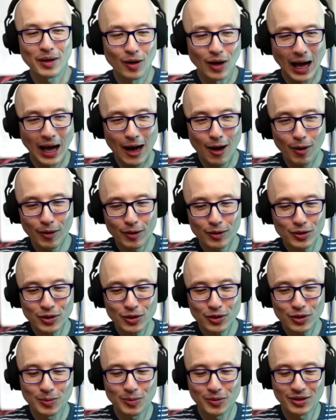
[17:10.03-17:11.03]
mean, how
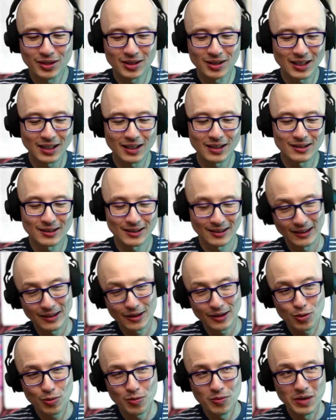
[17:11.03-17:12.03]
else are you supposed to teach?
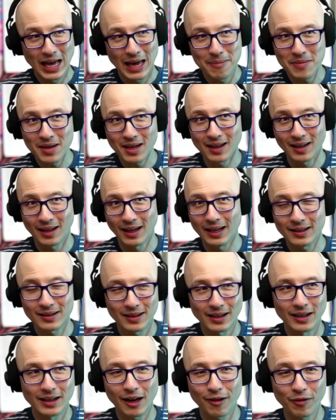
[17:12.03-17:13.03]
You
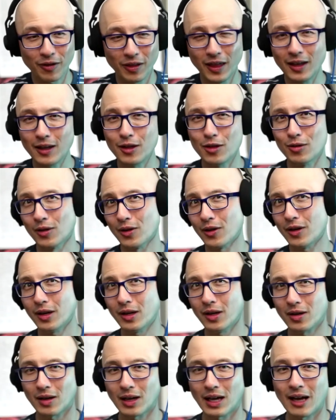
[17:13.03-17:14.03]
emulate, and everything you
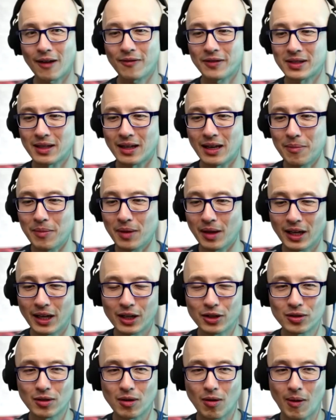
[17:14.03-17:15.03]
learn in your life is an
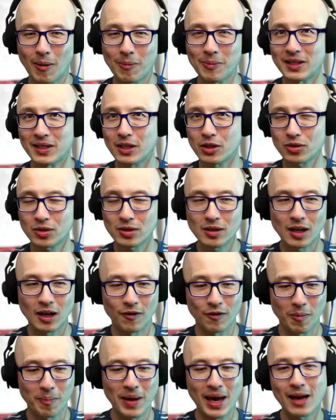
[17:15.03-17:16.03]
emulation or repetition
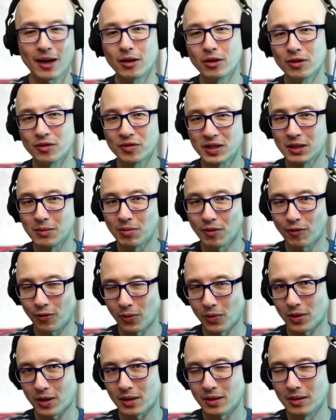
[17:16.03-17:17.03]
of a pattern you've seen
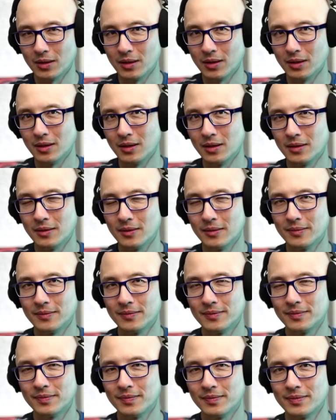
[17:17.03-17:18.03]
before.
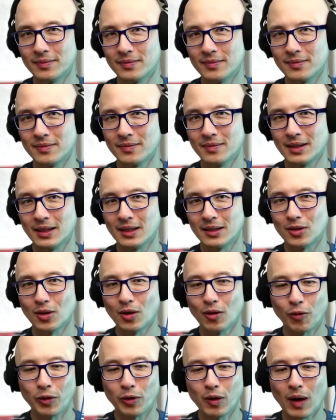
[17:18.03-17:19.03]
Interesting.
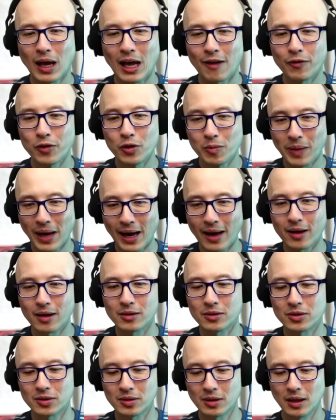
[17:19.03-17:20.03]
So if we don't have new
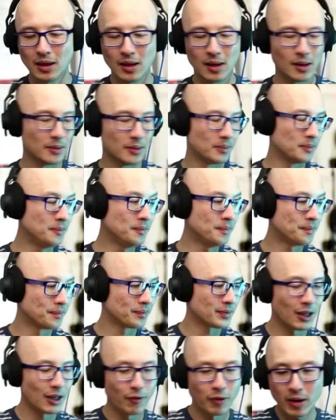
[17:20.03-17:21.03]
patterns,
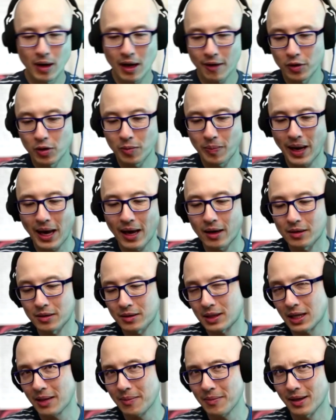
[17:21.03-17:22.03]
if we don't have new patterns
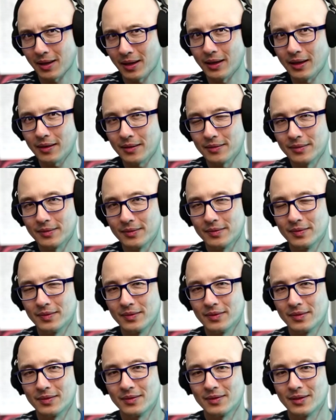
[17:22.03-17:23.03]
to emulate,
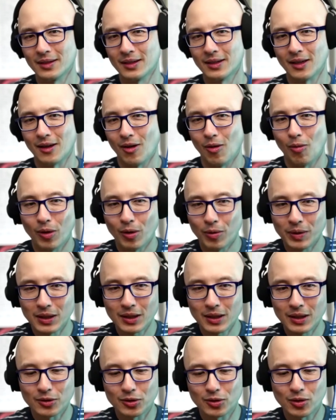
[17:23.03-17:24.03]
what do we
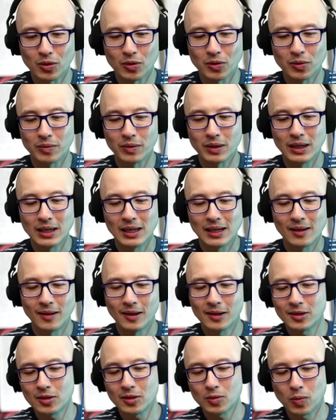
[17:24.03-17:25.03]
do? So
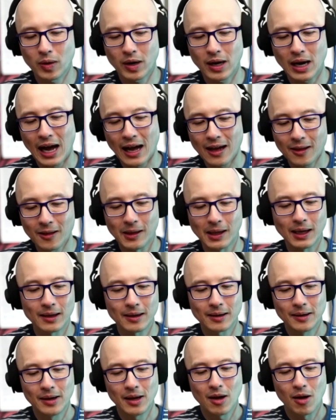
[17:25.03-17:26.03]
this is where I
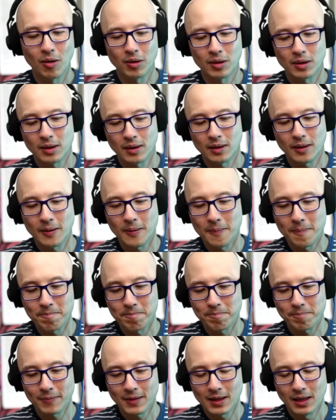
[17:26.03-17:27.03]
think,
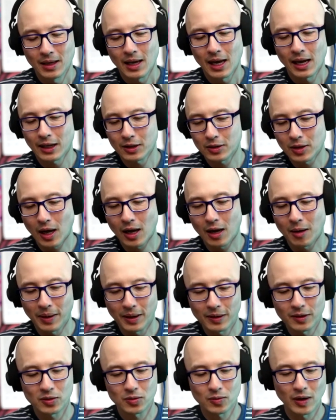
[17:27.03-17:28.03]
and I talk
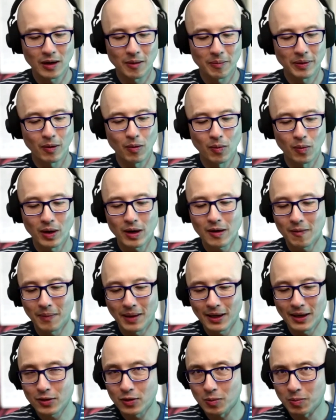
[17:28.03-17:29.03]
about this quite a bit, one of
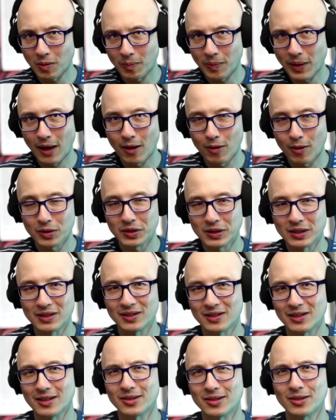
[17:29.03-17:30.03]
my superpowers
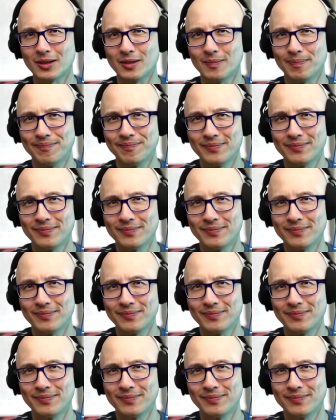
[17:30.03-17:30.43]
is just